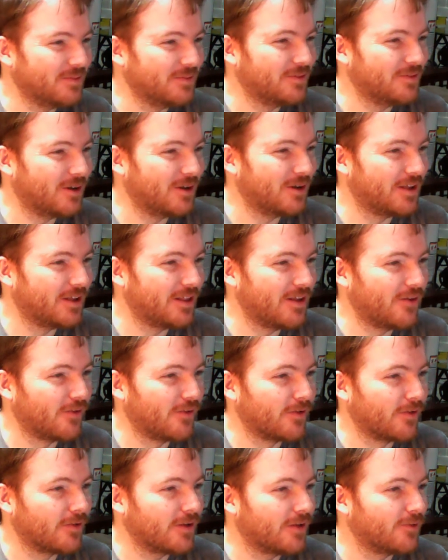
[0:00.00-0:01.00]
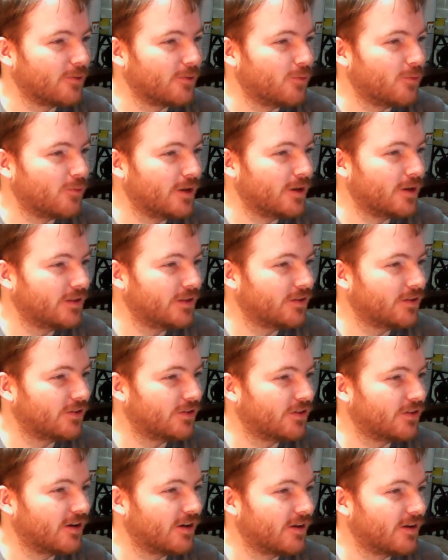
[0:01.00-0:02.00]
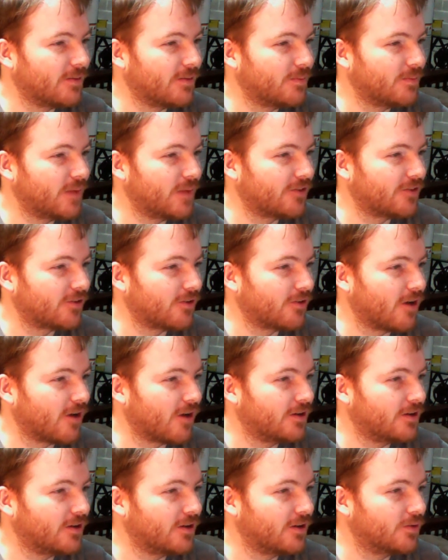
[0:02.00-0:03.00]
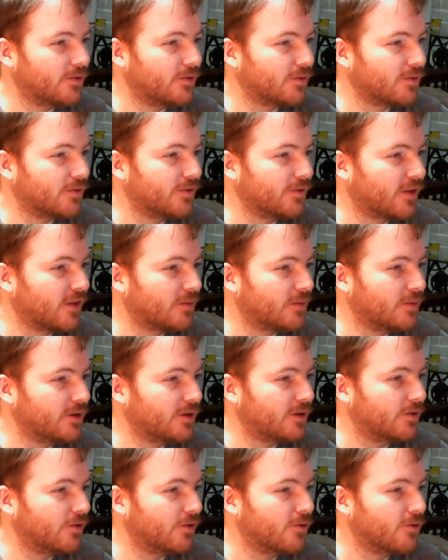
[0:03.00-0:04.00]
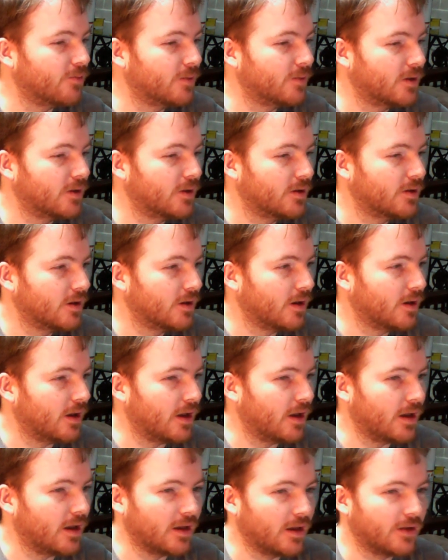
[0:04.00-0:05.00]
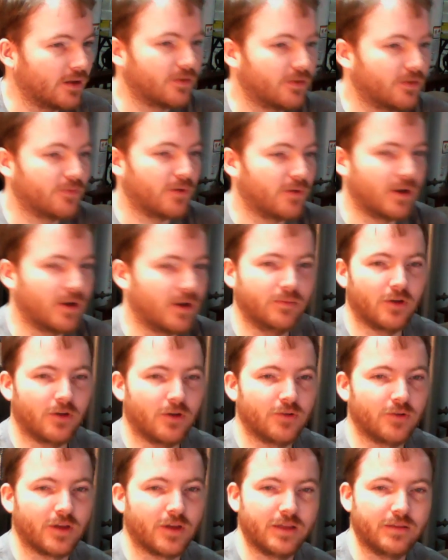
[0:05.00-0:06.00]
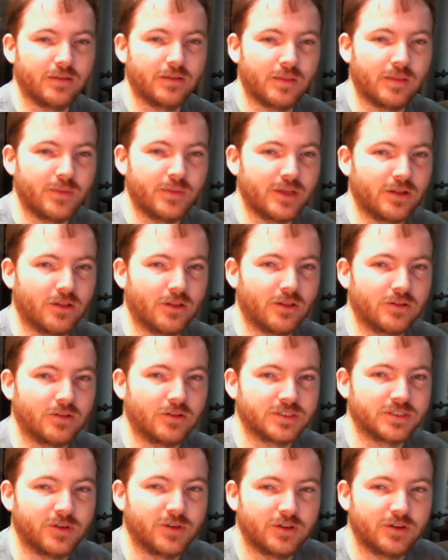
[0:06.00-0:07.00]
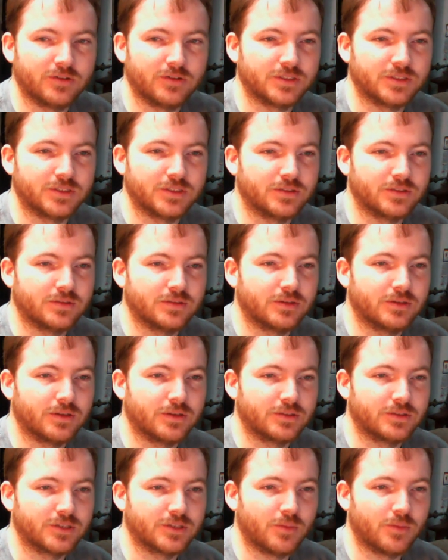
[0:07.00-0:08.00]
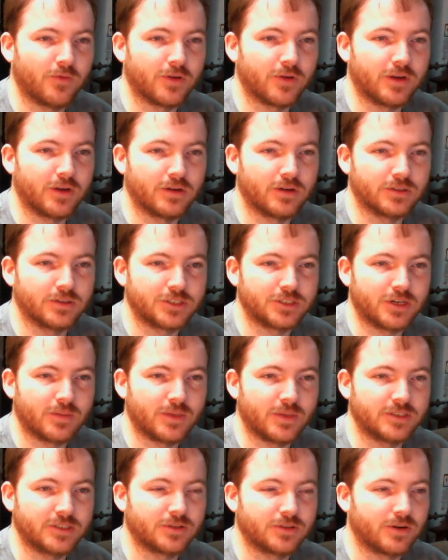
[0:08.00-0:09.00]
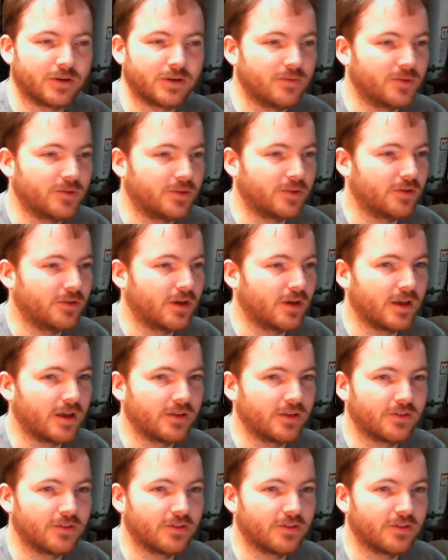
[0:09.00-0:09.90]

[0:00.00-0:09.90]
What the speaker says: Well, hello, everyone. This is Patrick Ryan here with Reflect Media Group. And, well, okay, let me close some windows and jump over here and share my screen with you guys.